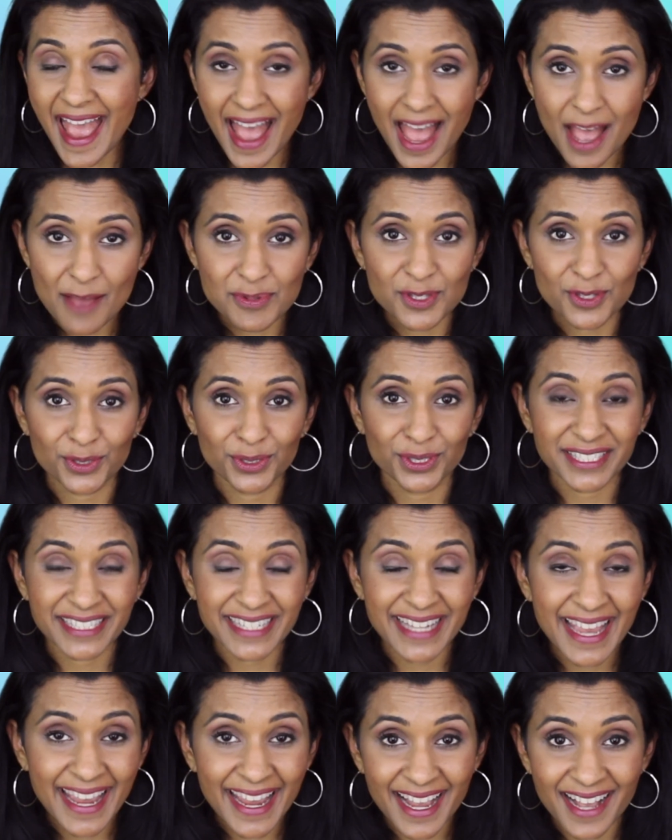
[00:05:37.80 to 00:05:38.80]
Absolutely,
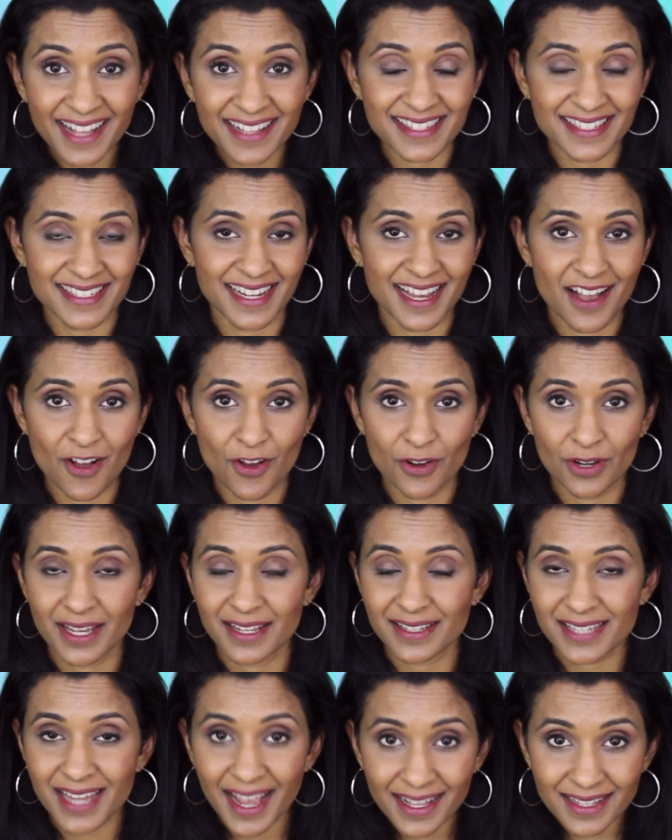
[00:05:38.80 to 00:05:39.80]
hands down,
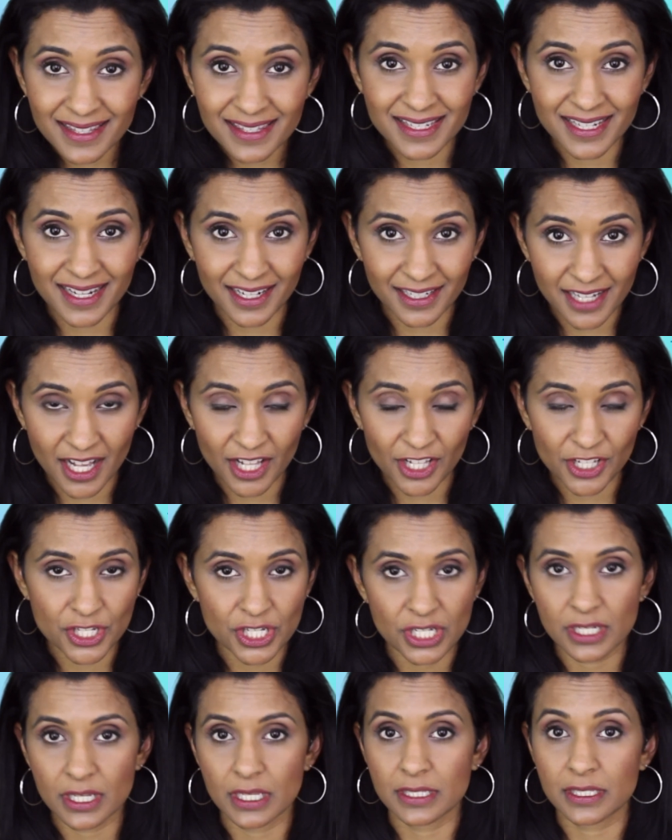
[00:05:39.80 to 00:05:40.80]
TENS
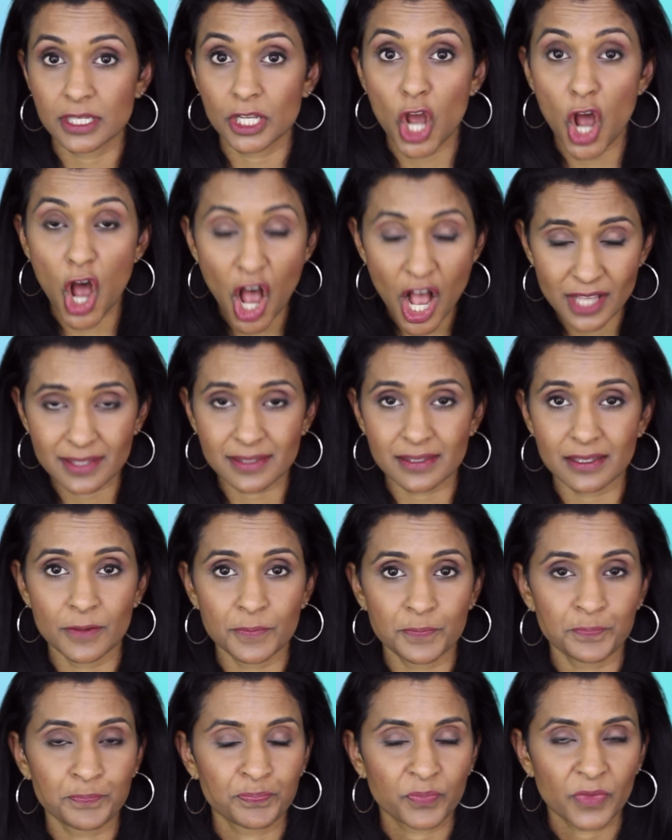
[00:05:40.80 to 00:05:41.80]
technology is an
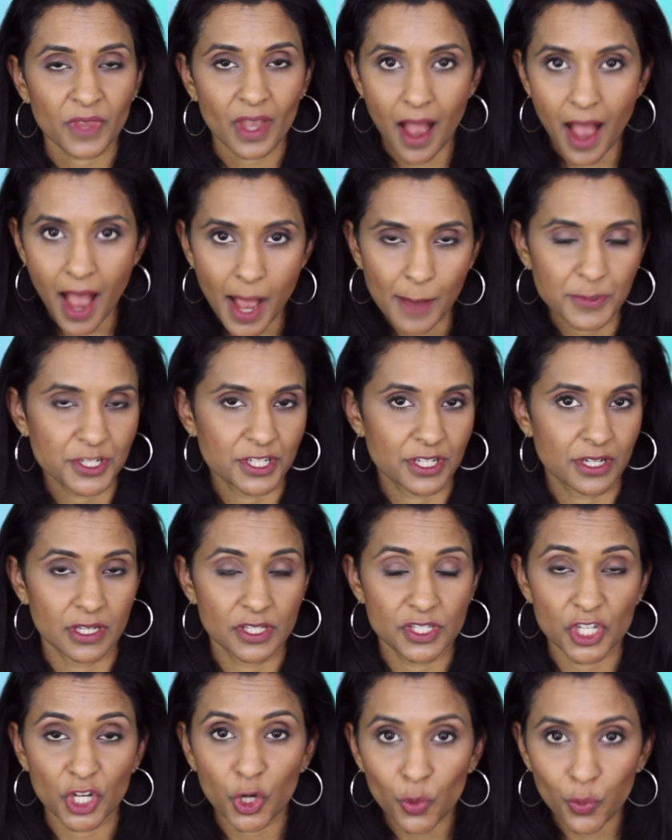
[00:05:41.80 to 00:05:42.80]
awesome option.
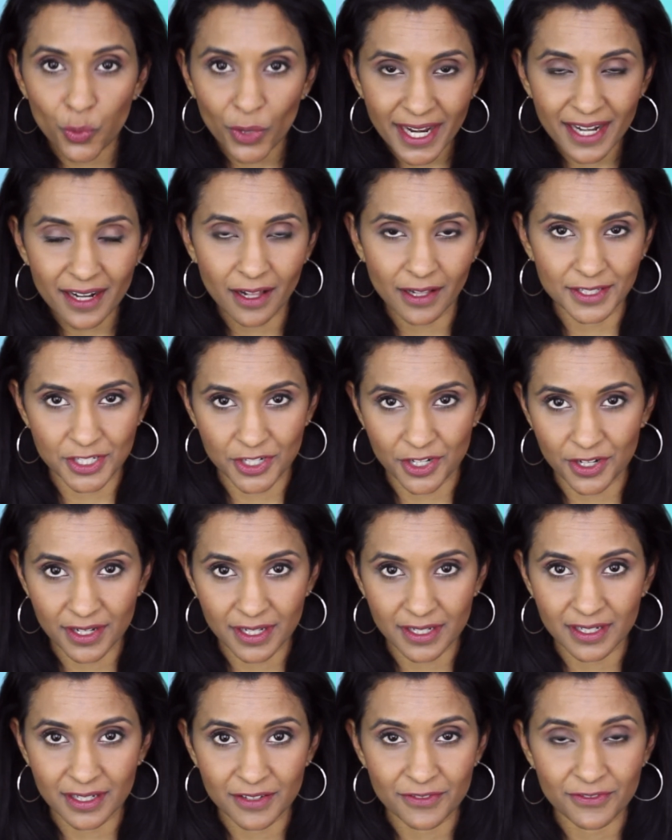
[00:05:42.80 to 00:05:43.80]
It's a great
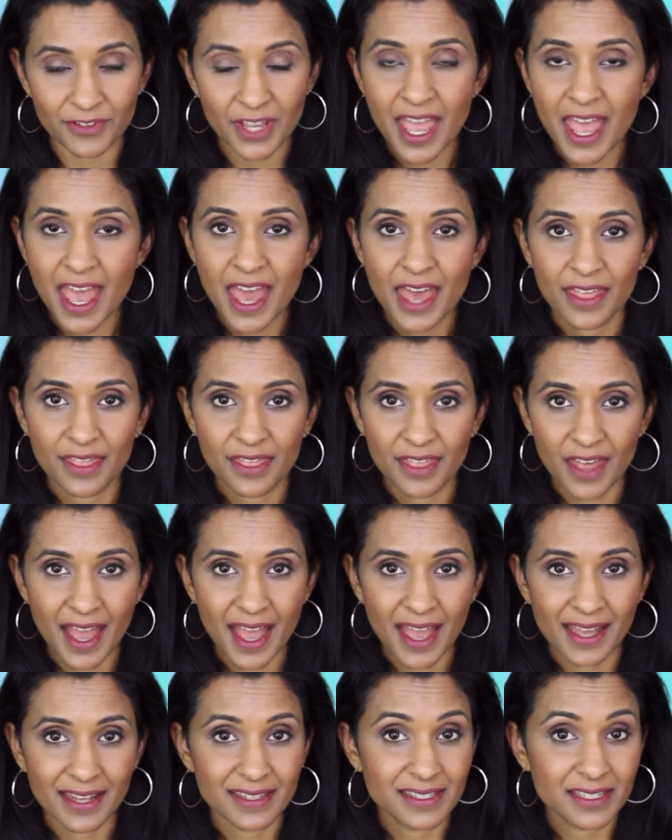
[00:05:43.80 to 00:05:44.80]
alternative
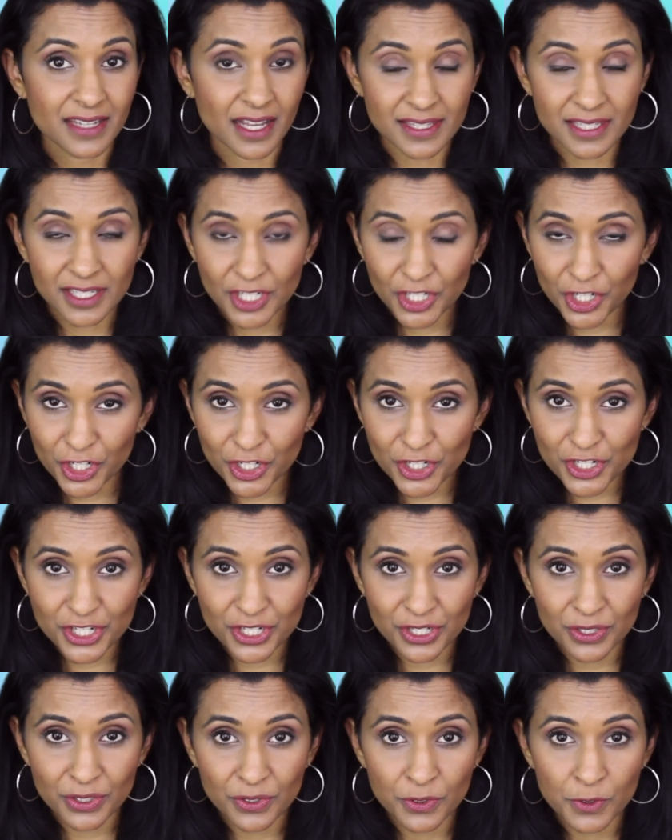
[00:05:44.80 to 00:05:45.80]
that doesn't hurt
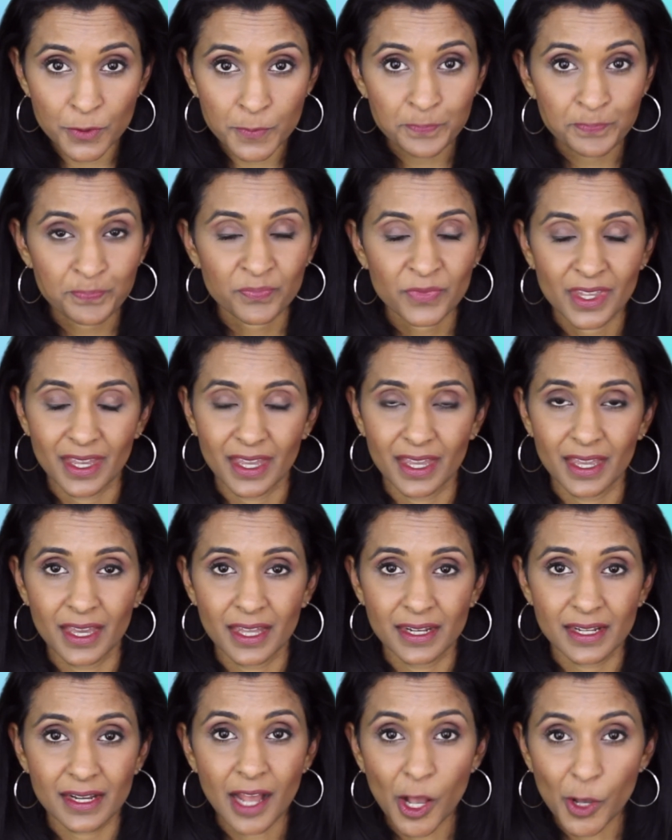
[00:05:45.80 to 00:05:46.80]
you,
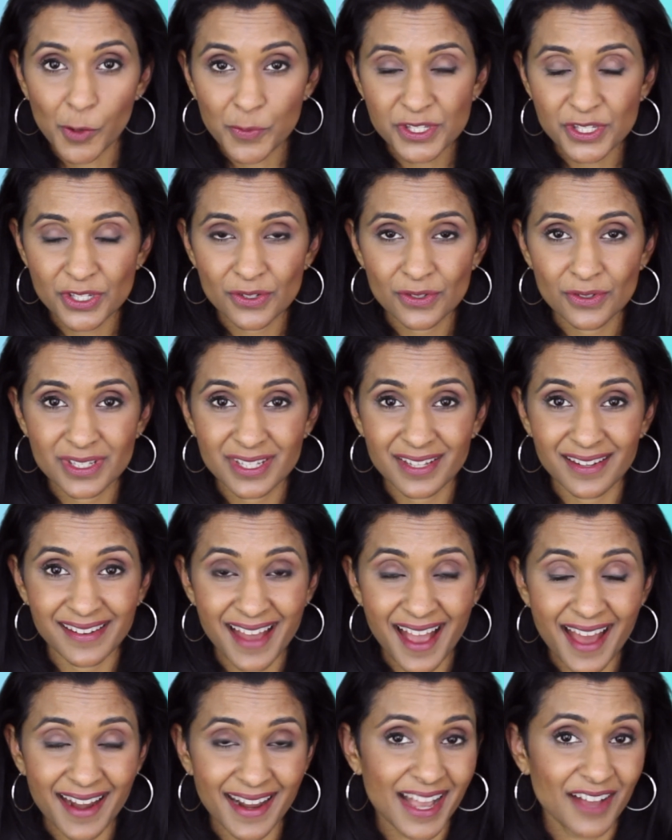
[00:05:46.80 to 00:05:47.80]
and it helps you to
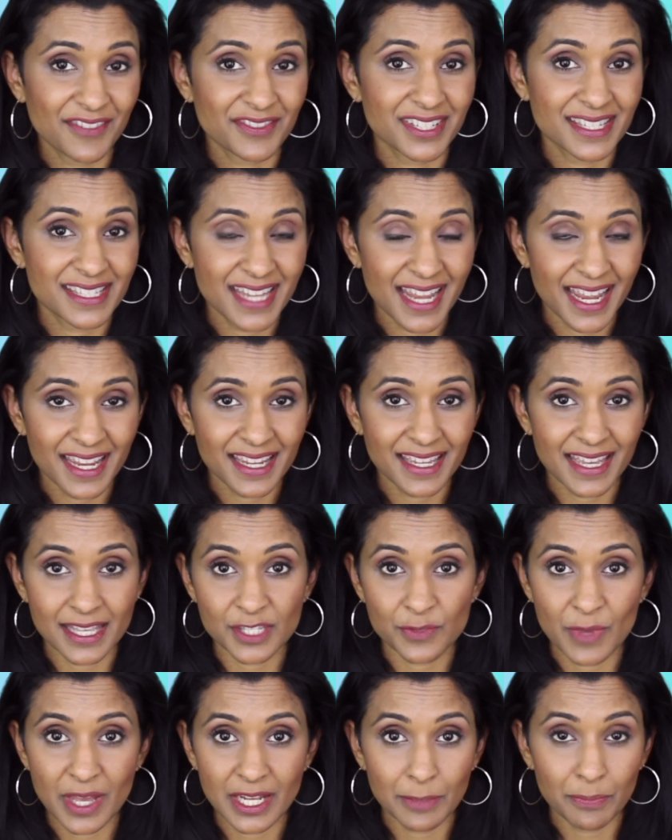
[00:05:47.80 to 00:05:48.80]
not have to take
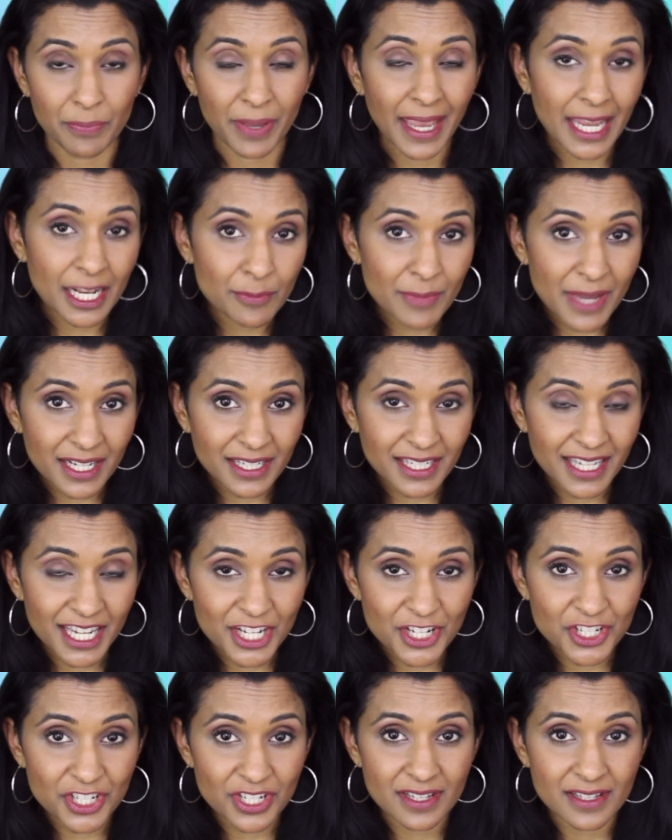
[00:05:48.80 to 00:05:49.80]
as many pain
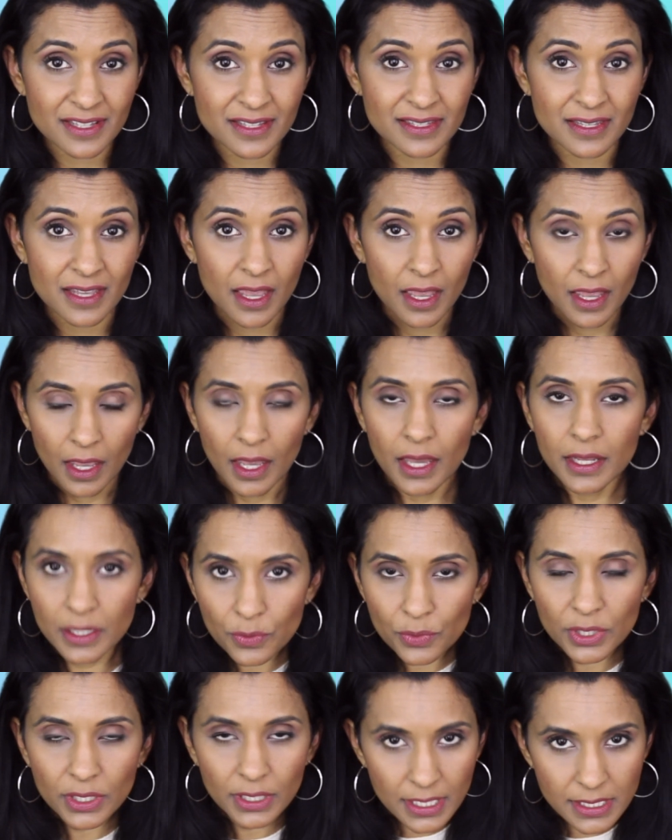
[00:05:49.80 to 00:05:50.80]
medications, and it
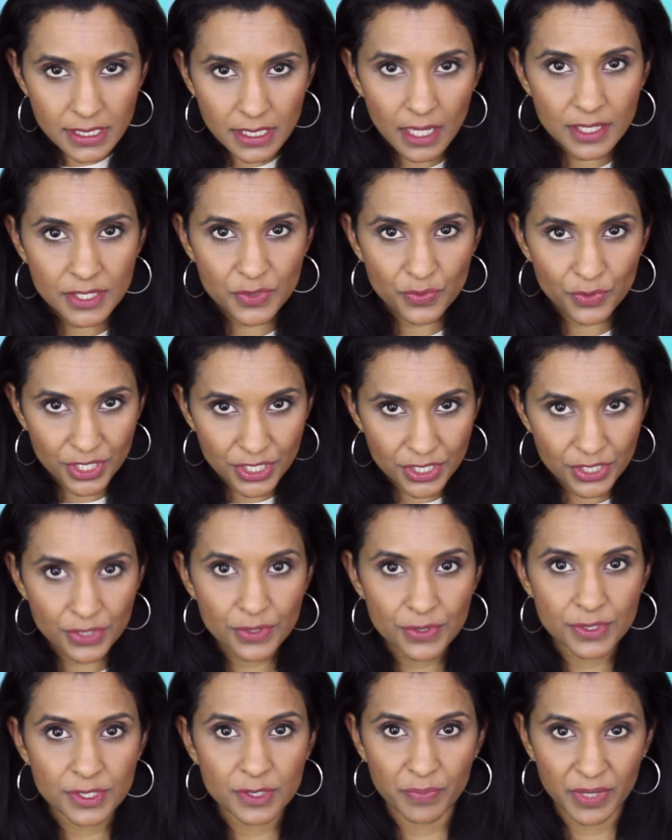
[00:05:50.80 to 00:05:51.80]
really does
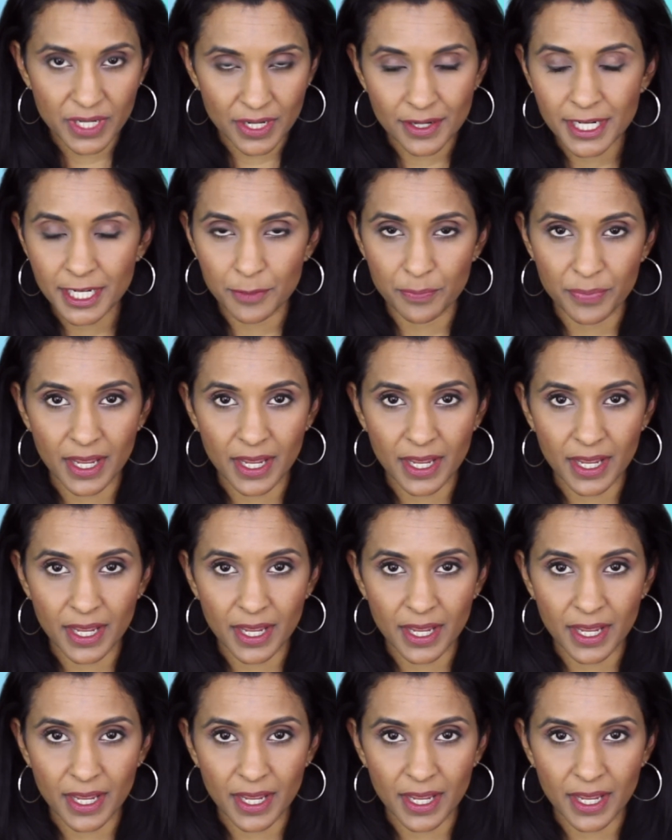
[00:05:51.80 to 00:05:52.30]
reduce period